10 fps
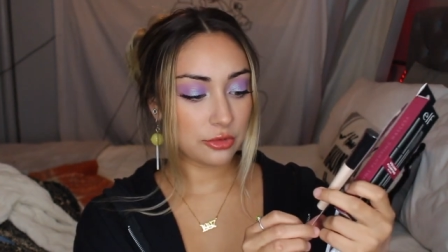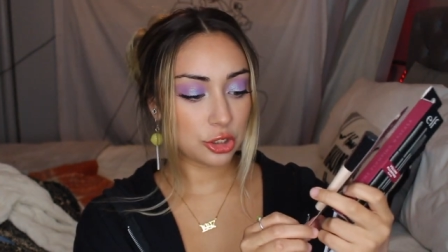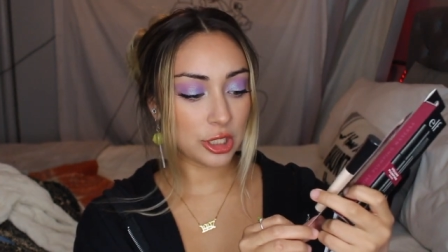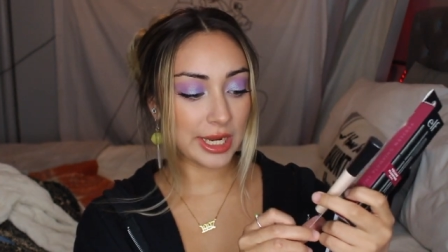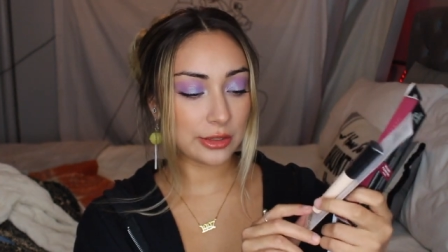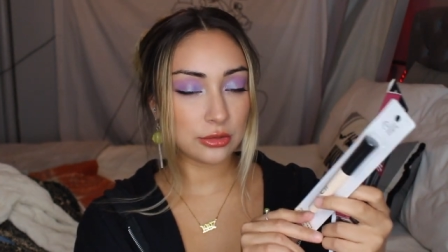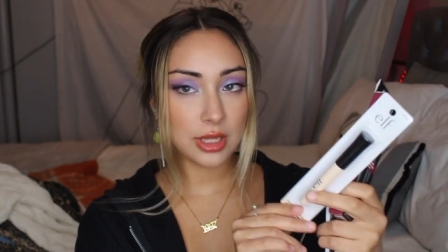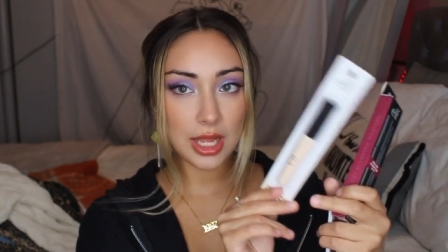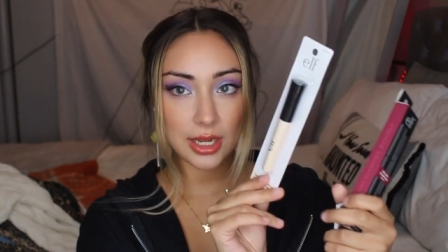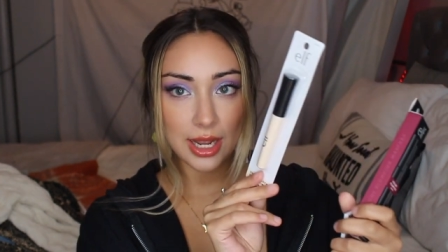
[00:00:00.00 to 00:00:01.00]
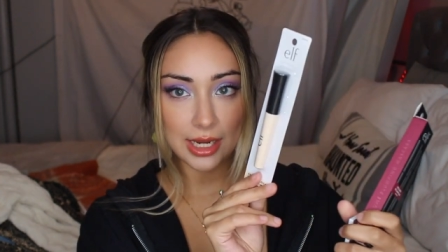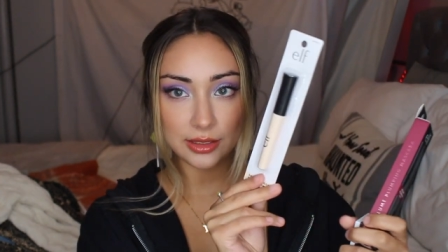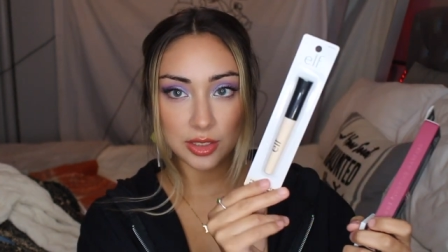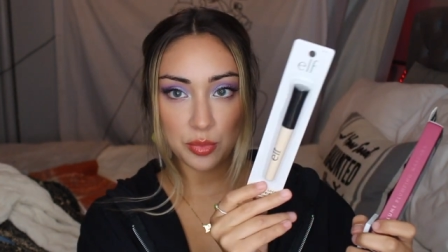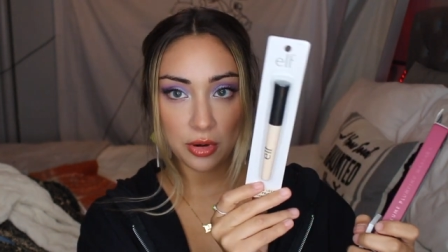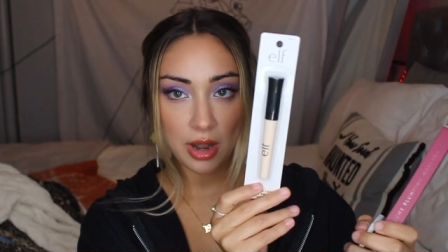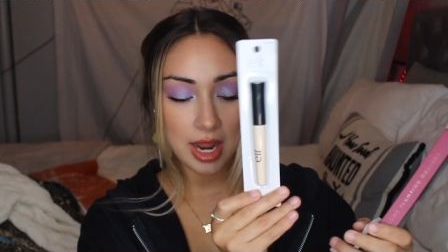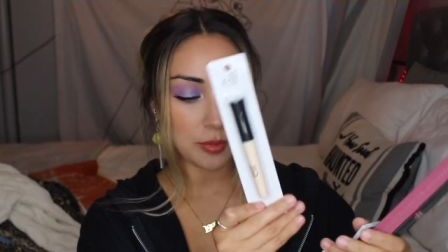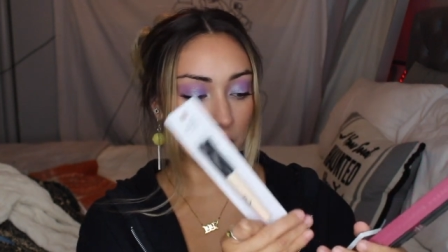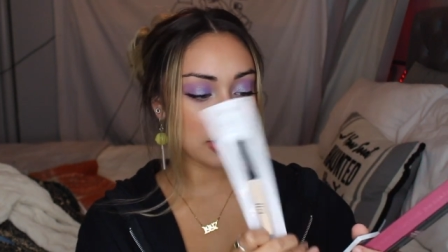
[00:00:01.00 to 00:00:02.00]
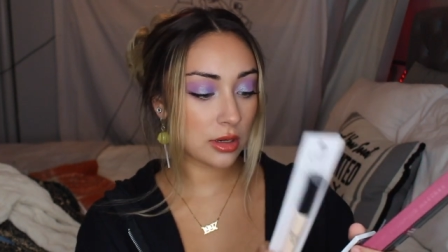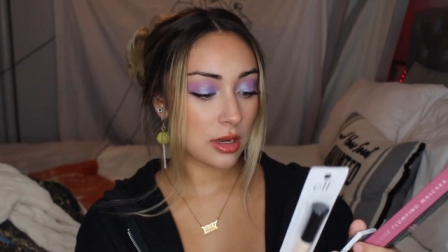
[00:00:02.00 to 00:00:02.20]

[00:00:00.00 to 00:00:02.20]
Shadow Lock Eyelid Primer,